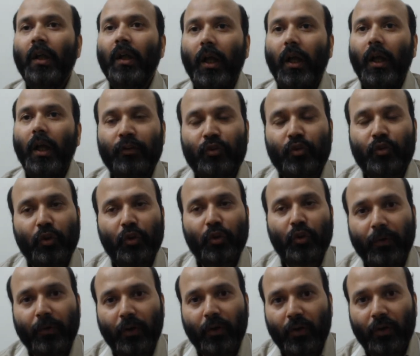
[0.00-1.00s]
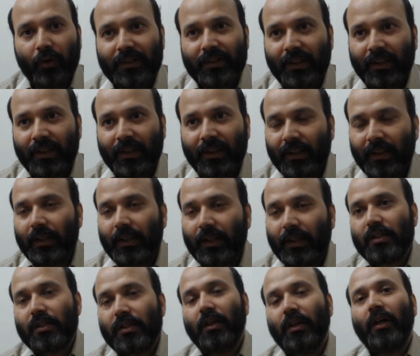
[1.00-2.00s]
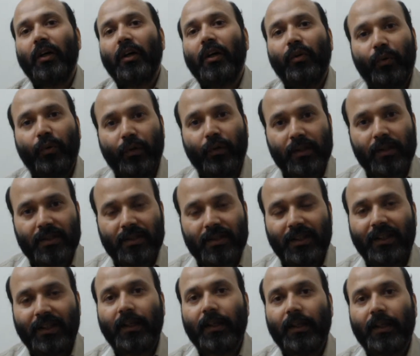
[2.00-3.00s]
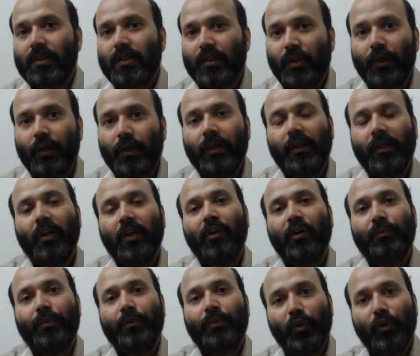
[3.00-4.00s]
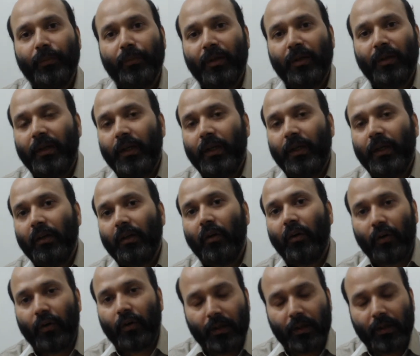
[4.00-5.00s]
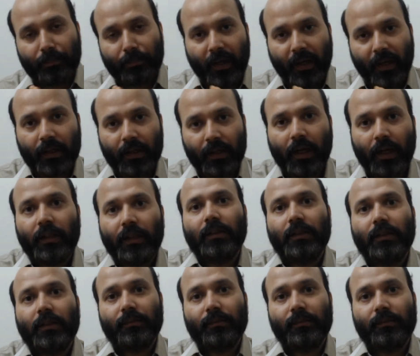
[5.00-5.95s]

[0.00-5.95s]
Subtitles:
anthropology is the holistic study of human being or the mankind.